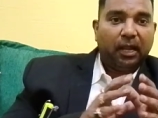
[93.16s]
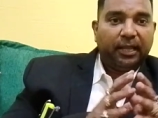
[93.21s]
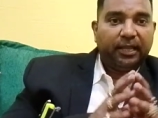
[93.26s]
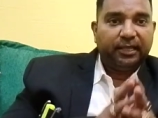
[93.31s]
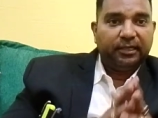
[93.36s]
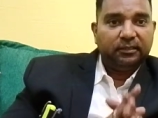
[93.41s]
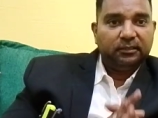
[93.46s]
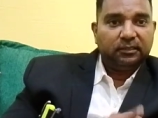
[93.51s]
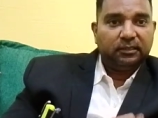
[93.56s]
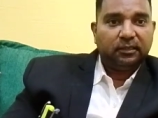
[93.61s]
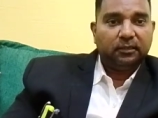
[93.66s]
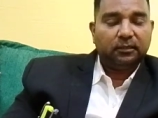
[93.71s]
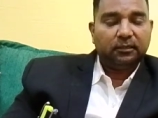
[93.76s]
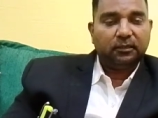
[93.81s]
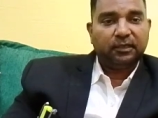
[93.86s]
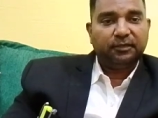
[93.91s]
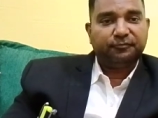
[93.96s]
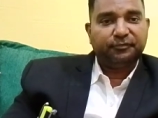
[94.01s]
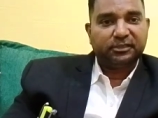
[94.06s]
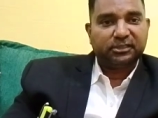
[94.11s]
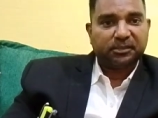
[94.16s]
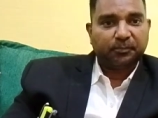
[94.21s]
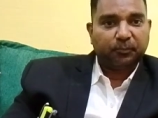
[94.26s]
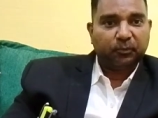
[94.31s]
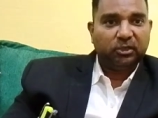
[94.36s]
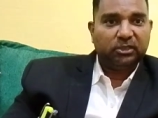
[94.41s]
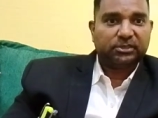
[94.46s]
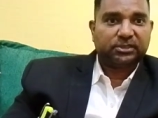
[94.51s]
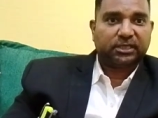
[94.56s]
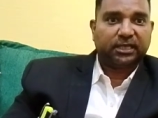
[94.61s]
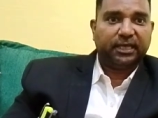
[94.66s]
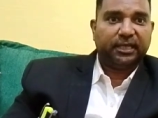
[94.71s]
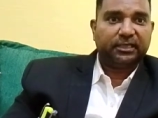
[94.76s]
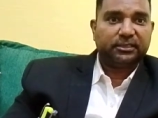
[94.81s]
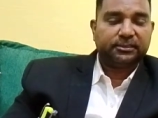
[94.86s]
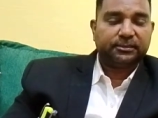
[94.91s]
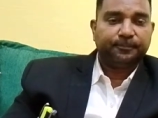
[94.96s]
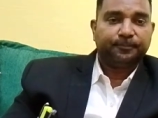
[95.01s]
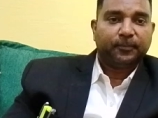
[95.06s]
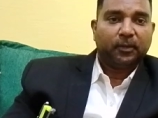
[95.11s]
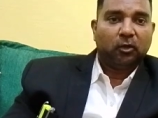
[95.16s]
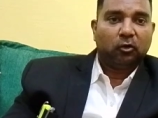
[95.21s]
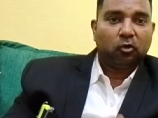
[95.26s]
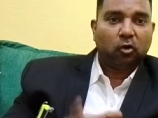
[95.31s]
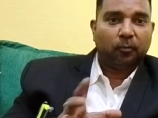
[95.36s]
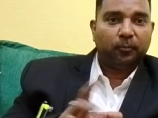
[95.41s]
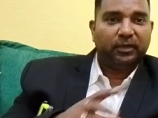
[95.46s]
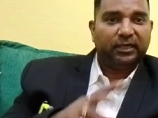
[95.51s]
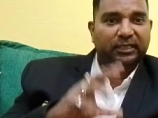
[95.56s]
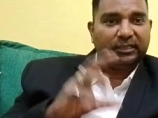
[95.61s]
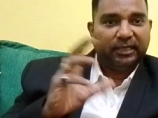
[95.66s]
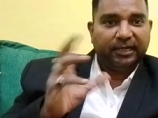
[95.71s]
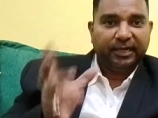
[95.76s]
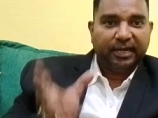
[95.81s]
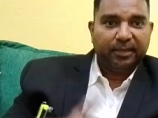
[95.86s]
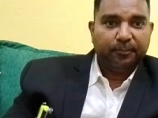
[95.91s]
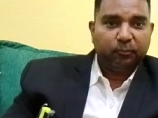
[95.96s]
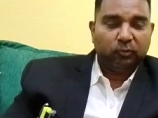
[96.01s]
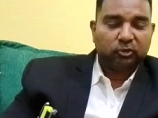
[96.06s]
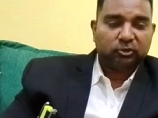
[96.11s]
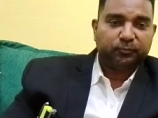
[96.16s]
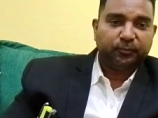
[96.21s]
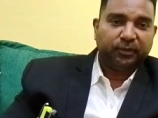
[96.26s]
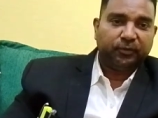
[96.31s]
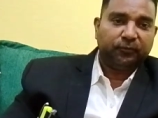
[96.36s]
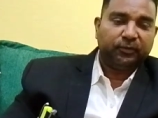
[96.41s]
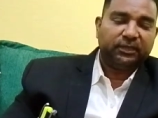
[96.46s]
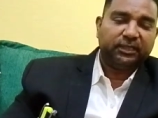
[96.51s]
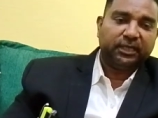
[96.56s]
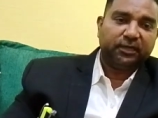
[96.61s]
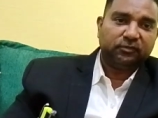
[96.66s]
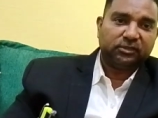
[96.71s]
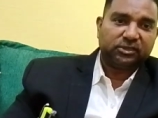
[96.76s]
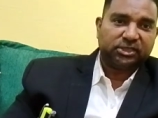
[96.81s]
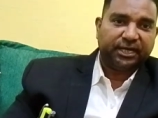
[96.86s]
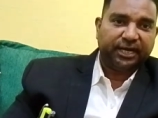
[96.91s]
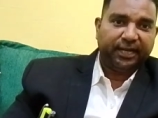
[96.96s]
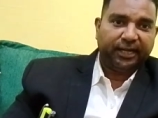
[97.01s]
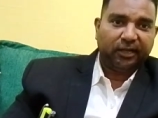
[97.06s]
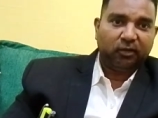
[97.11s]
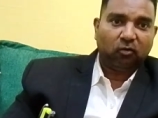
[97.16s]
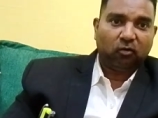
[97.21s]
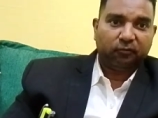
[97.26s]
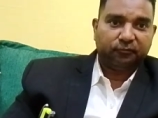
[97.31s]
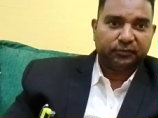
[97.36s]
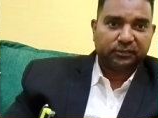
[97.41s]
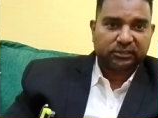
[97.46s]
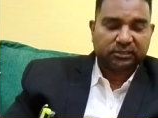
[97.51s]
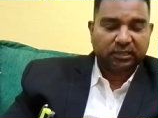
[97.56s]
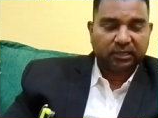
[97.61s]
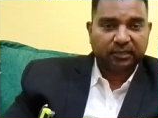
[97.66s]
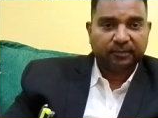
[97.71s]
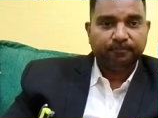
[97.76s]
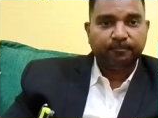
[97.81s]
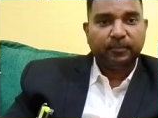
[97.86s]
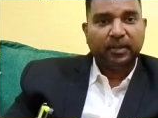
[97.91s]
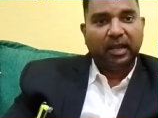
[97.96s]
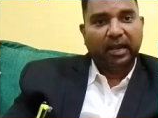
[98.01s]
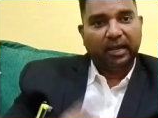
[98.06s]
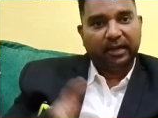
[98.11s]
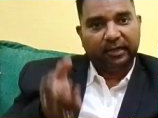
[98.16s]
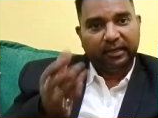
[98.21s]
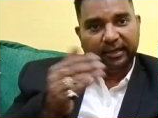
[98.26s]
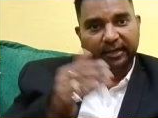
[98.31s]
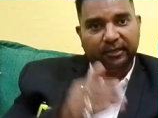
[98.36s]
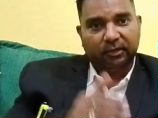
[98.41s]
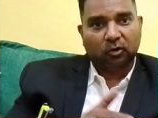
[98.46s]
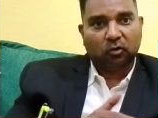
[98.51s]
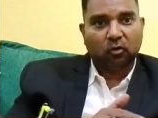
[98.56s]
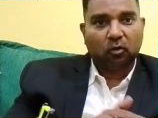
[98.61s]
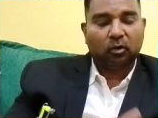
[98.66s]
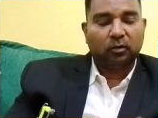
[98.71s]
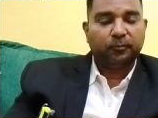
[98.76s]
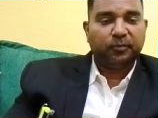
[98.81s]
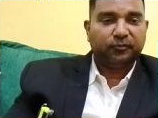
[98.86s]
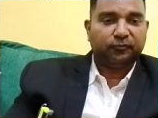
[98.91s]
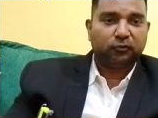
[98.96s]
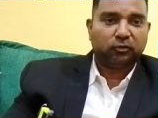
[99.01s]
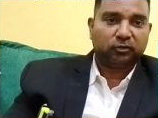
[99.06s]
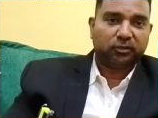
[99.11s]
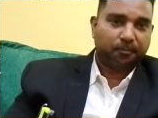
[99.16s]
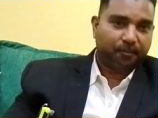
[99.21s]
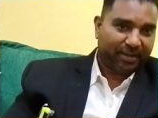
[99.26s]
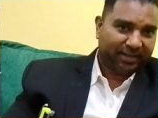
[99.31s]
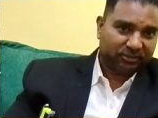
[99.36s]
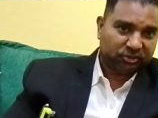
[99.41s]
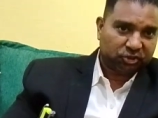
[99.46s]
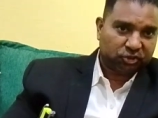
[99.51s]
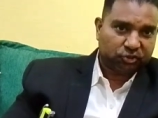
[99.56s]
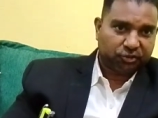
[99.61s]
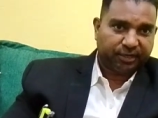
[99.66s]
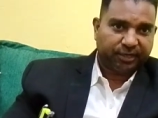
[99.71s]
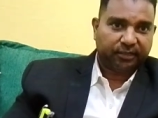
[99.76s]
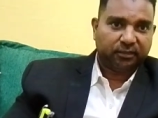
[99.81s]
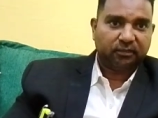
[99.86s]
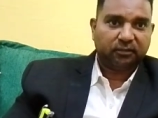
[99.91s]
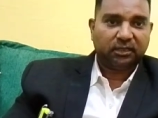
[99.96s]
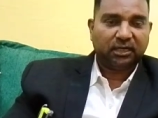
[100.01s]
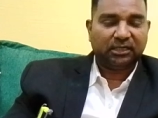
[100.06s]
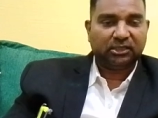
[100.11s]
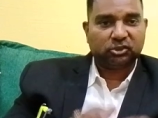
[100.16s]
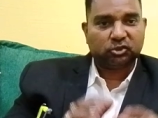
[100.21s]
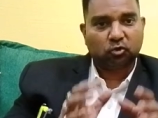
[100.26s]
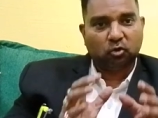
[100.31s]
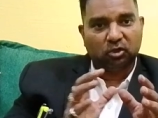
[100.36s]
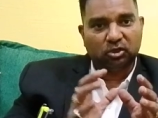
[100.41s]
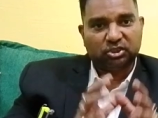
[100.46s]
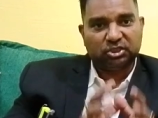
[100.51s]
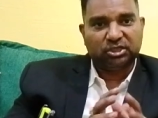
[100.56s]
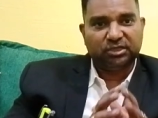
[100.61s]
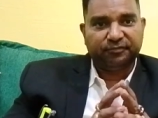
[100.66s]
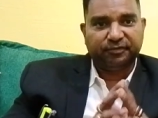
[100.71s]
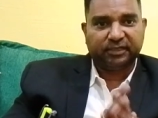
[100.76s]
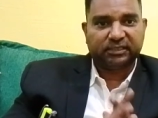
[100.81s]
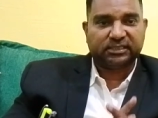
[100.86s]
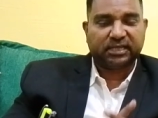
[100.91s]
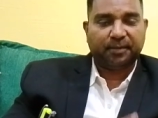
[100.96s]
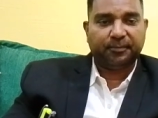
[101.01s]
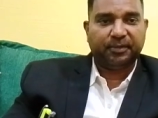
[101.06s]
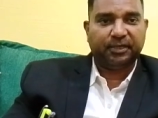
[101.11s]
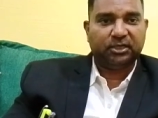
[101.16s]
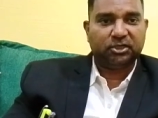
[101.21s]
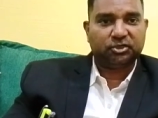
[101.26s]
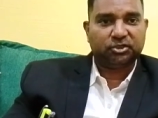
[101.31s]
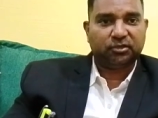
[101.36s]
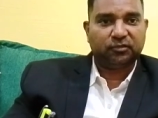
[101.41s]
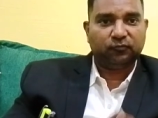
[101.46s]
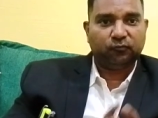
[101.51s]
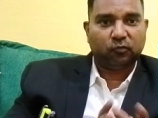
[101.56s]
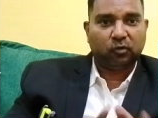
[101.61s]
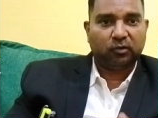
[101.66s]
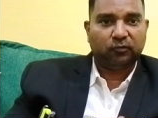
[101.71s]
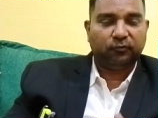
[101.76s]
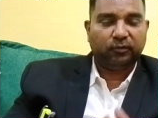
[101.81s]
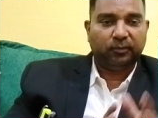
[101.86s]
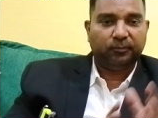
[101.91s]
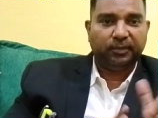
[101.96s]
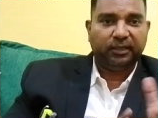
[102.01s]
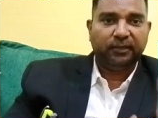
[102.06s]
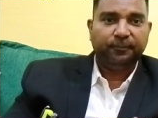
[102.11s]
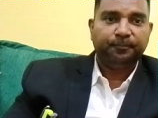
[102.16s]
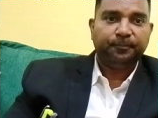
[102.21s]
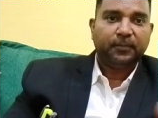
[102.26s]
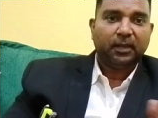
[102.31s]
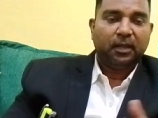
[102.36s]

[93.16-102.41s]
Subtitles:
If it's a police case, normally they depose between the investigating officer and later on before the magistrate. That is called chief examination. What will be